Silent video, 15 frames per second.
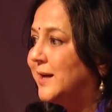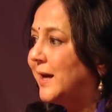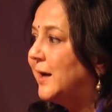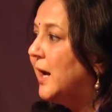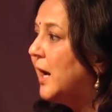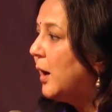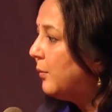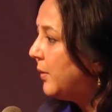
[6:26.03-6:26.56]
And
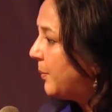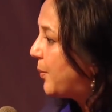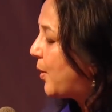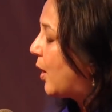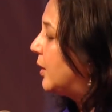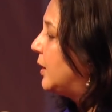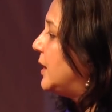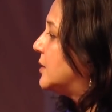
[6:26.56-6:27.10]
we
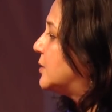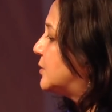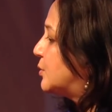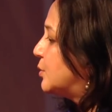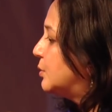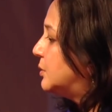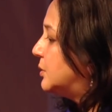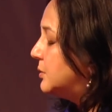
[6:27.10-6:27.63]
brought these
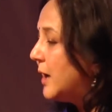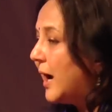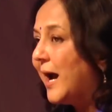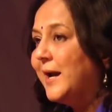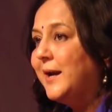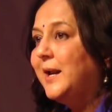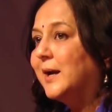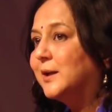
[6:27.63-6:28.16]
two
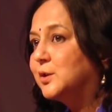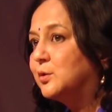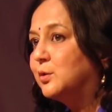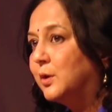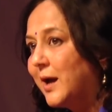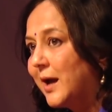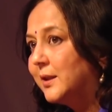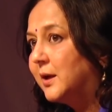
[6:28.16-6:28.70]
ideas
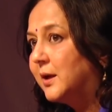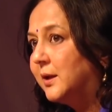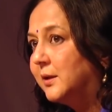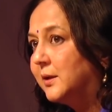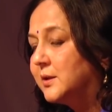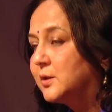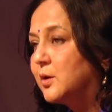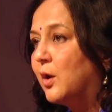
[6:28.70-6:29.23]
together in
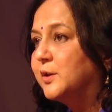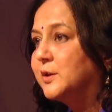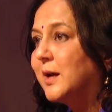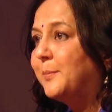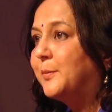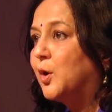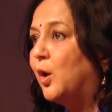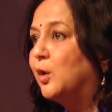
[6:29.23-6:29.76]
this
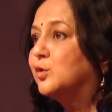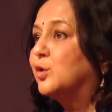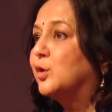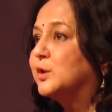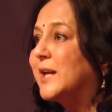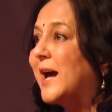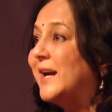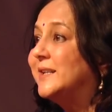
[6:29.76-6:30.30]
concept called
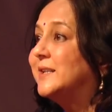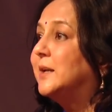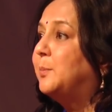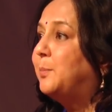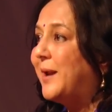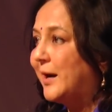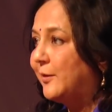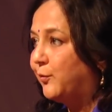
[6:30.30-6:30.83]
societal
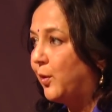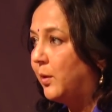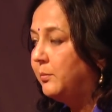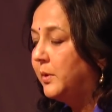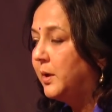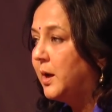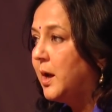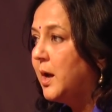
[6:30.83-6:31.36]
platform,